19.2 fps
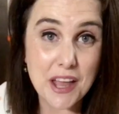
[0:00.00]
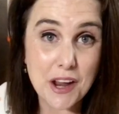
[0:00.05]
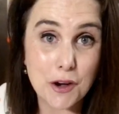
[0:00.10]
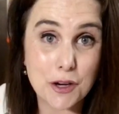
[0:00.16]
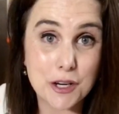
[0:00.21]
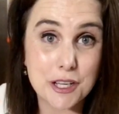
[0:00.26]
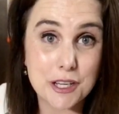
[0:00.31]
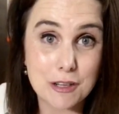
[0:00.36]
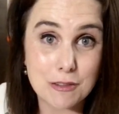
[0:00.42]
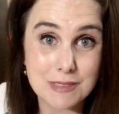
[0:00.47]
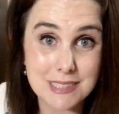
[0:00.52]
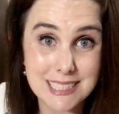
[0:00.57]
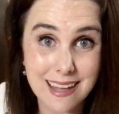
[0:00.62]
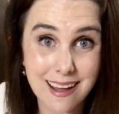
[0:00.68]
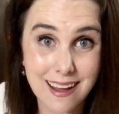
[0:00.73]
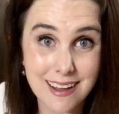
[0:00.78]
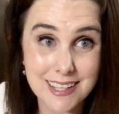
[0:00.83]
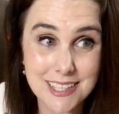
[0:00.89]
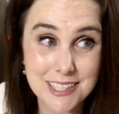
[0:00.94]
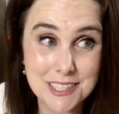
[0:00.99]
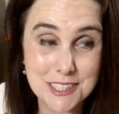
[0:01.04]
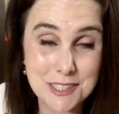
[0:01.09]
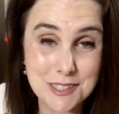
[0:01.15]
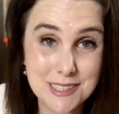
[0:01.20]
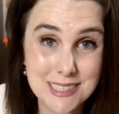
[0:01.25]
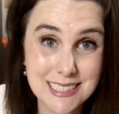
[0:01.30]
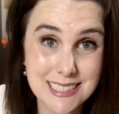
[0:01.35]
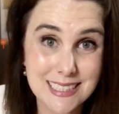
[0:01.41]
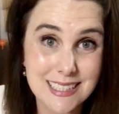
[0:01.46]
are good on
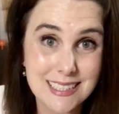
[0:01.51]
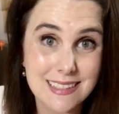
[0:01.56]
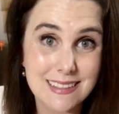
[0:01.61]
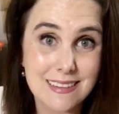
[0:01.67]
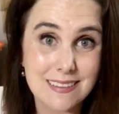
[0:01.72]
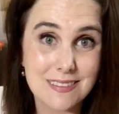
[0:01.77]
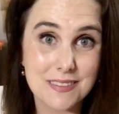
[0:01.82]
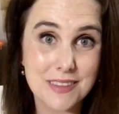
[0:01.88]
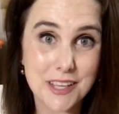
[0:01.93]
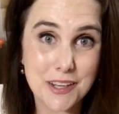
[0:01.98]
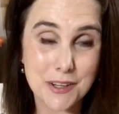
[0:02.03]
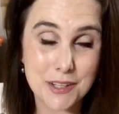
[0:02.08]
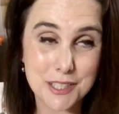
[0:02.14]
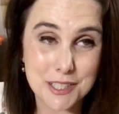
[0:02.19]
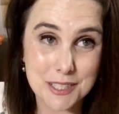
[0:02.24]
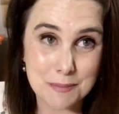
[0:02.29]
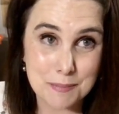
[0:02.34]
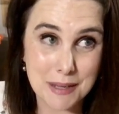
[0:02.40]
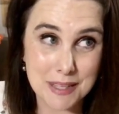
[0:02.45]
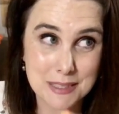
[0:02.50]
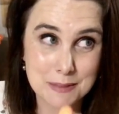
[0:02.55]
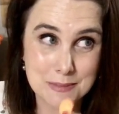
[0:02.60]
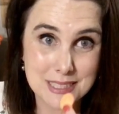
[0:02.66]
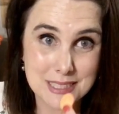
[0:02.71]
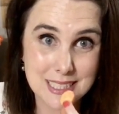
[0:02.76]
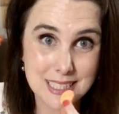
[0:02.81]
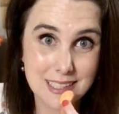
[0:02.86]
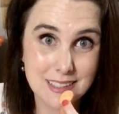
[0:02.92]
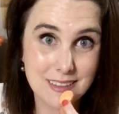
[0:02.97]
tacos. They are good by
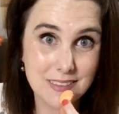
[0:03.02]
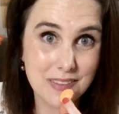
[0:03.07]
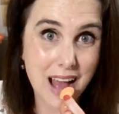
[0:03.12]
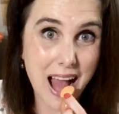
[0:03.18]
themselves.